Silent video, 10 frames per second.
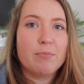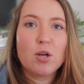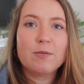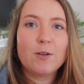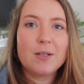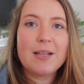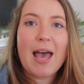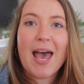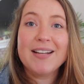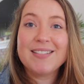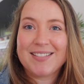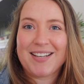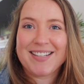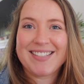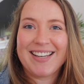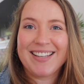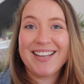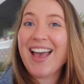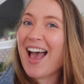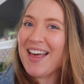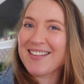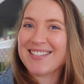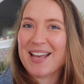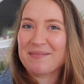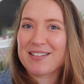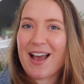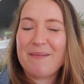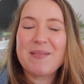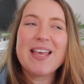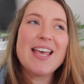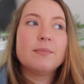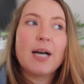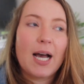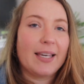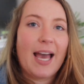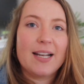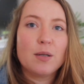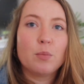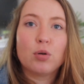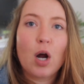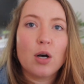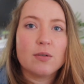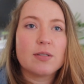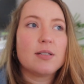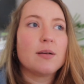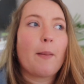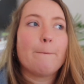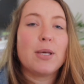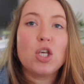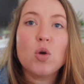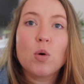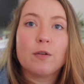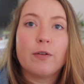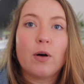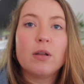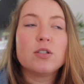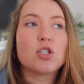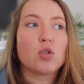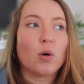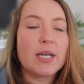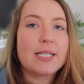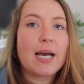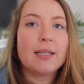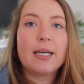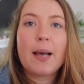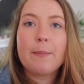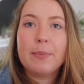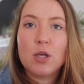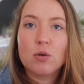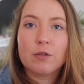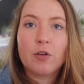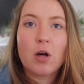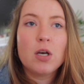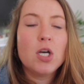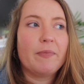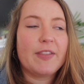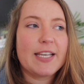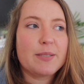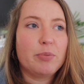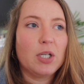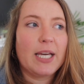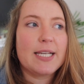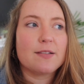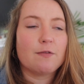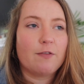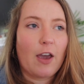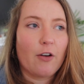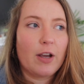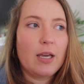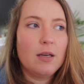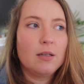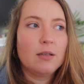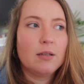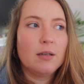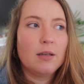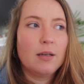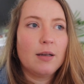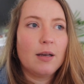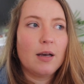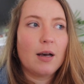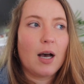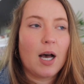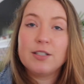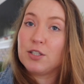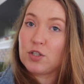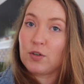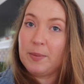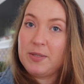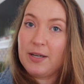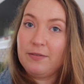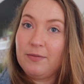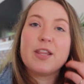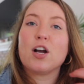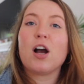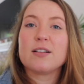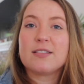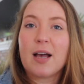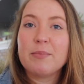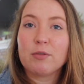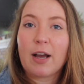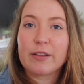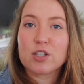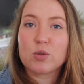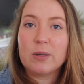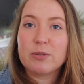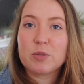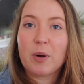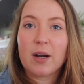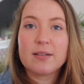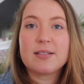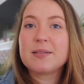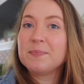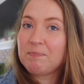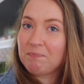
beautiful and disgusting at the same time. Again, prose beautiful. Storytelling, beautiful. This book is very uh, descriptive. There are some rather squeamish parts.